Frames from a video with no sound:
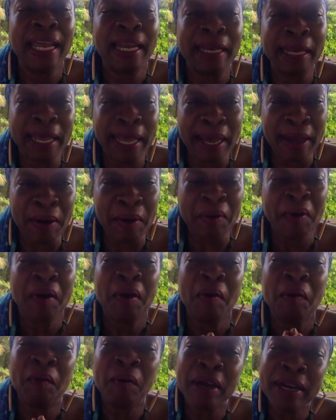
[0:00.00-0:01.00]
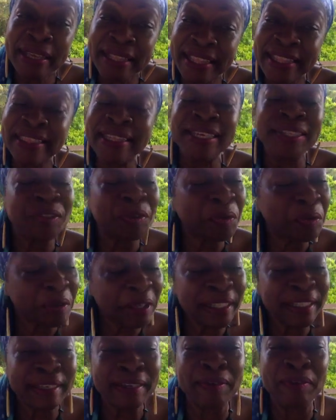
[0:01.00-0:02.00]
Now, one of the things you
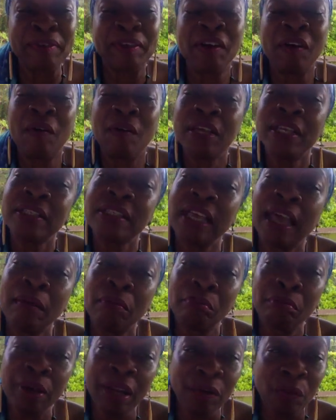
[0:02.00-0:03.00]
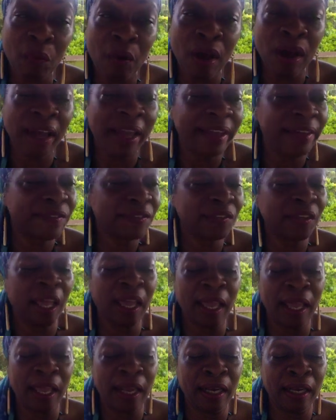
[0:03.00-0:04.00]
really don't know is that midwives
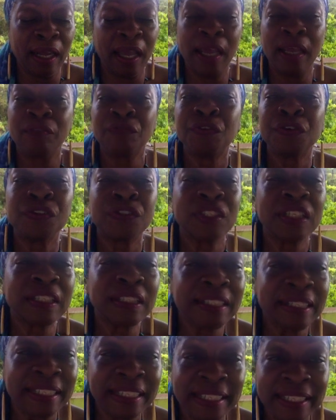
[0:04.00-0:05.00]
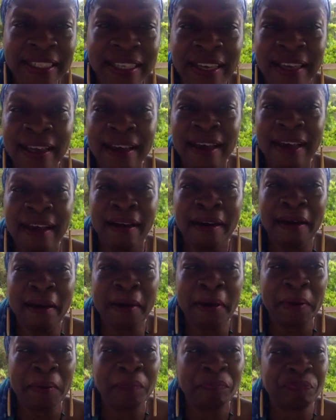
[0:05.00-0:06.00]
and, and fertility
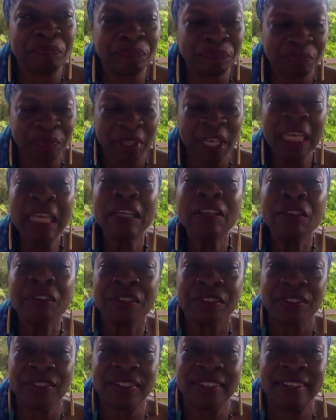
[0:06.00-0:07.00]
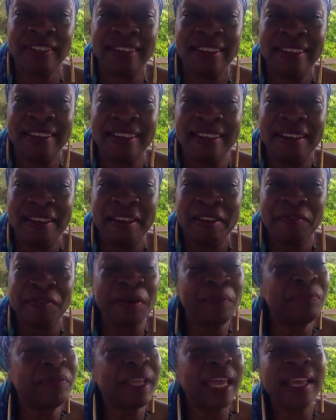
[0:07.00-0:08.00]
um, healers
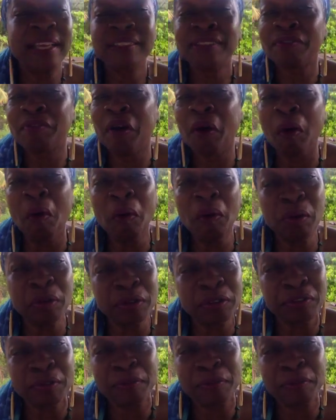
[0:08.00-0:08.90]
from days of old,